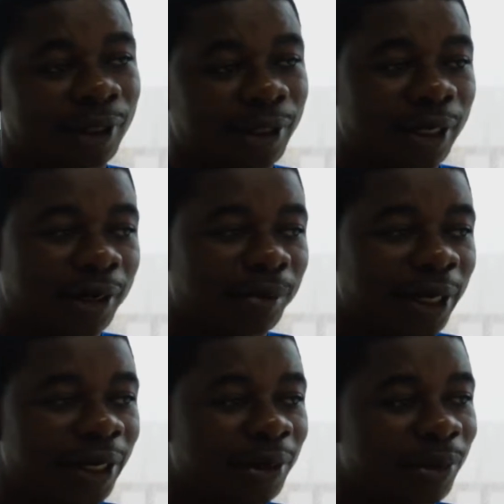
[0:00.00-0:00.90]
Yeah,
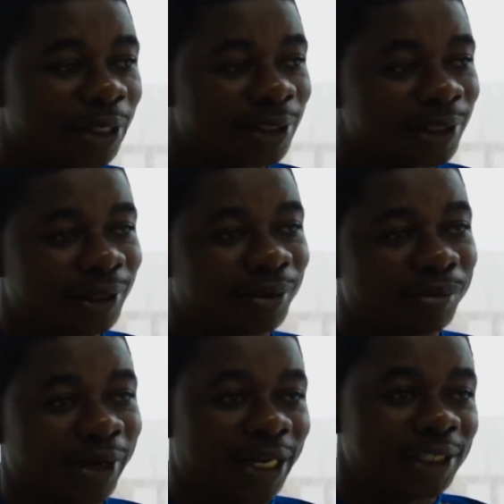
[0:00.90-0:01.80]
my name is
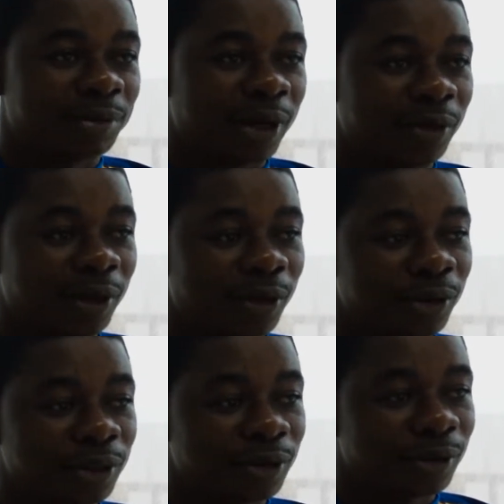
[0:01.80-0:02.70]
Bright Emmanuel
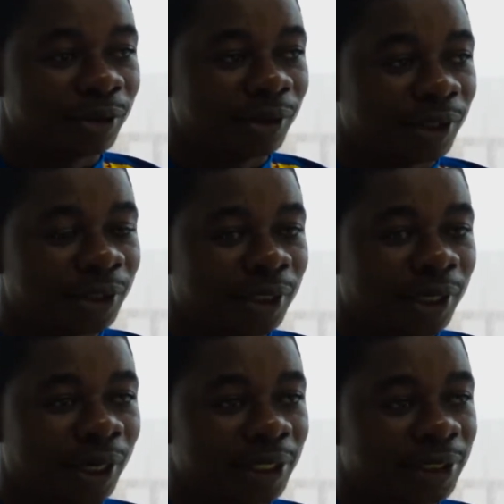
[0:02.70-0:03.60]
Owusu.
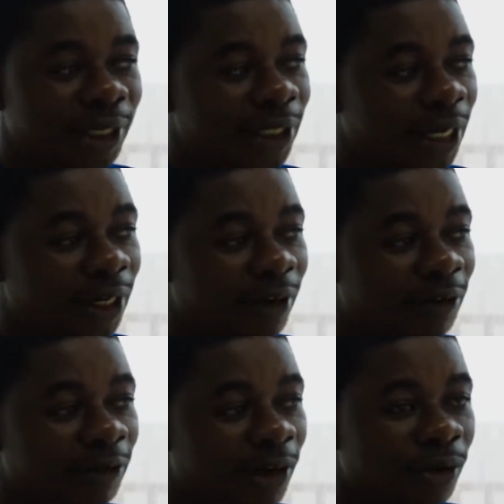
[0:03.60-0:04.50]
I study at the
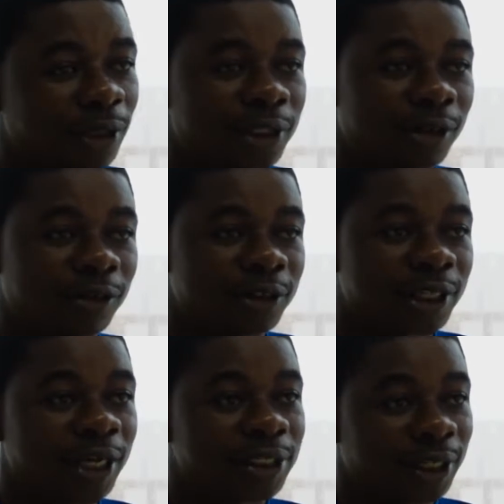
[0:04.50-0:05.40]
Faculty of
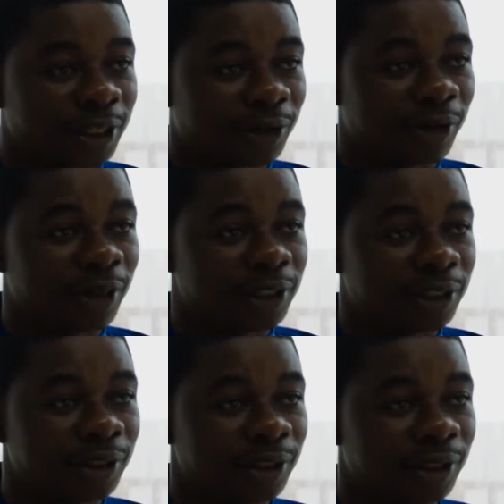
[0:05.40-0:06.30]
Science and Technology,
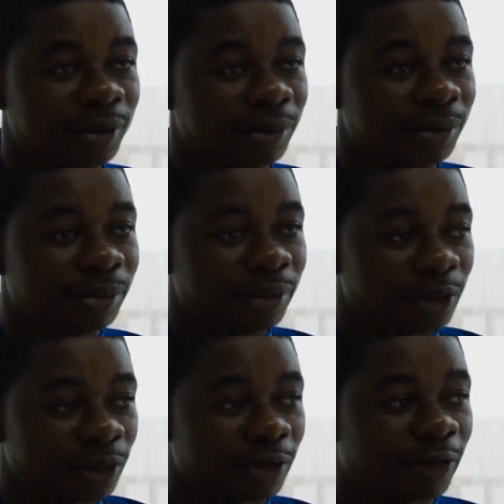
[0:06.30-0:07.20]

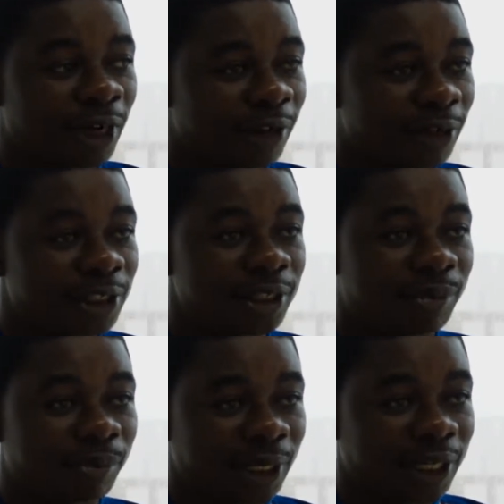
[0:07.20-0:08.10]
Prince of Clare University,
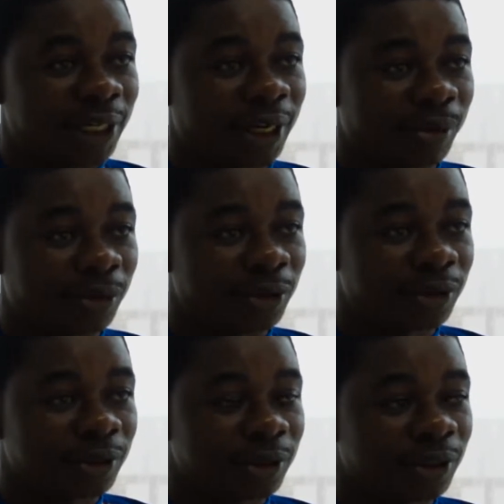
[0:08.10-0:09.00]
Patani
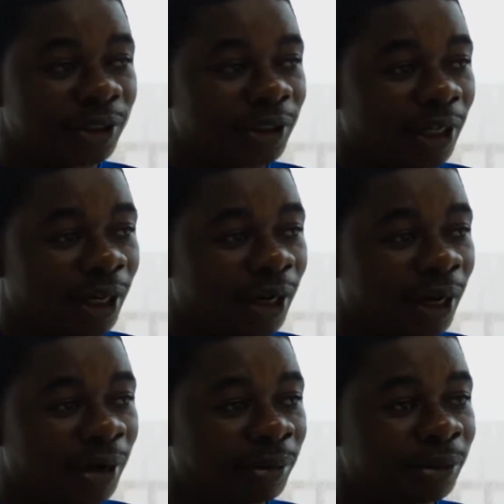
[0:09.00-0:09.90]
campus. Yeah,
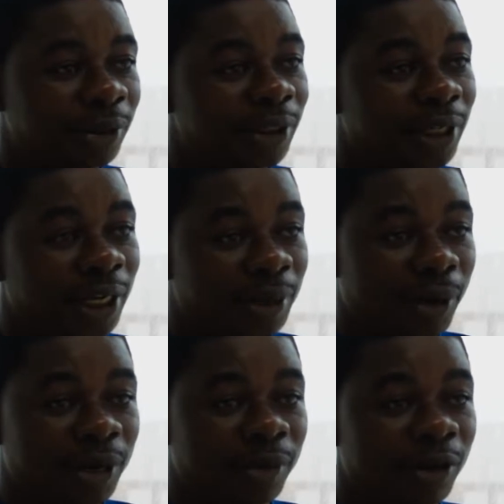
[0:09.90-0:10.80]
I'm in the
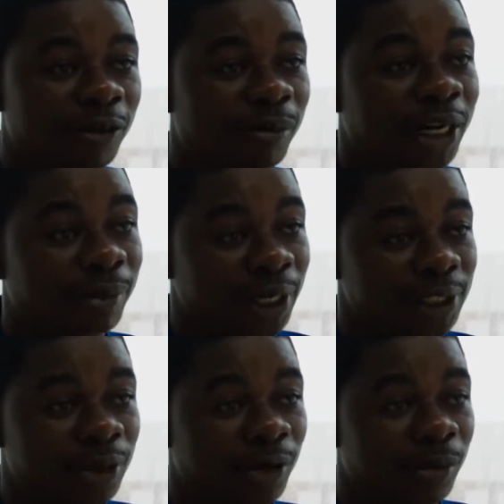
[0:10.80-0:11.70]
Department of
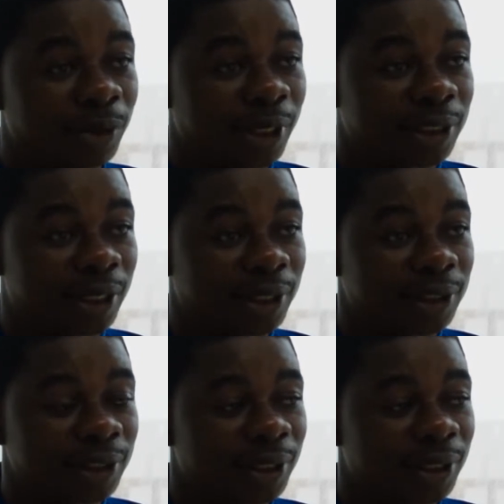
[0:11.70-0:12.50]
Mathematics and Computer Science.